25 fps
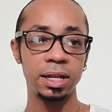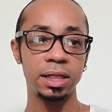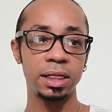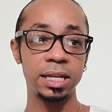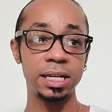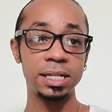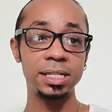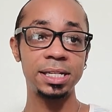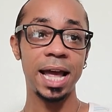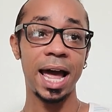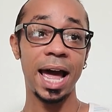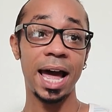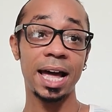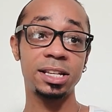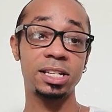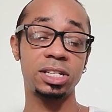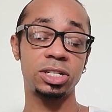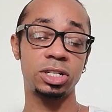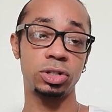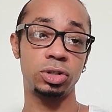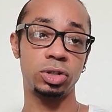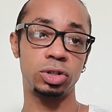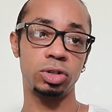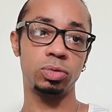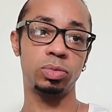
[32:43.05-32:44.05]
This has
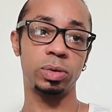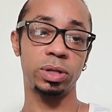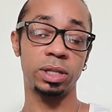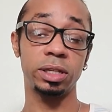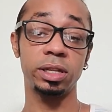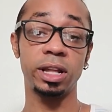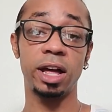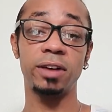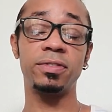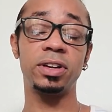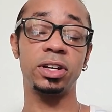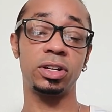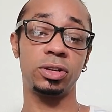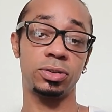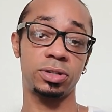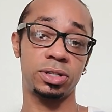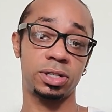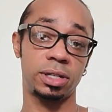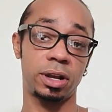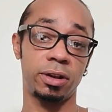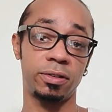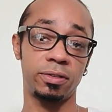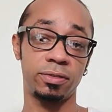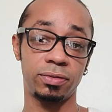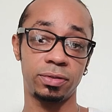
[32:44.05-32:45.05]
to do with loving
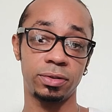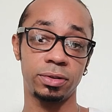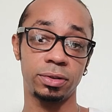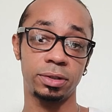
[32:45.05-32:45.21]
yourself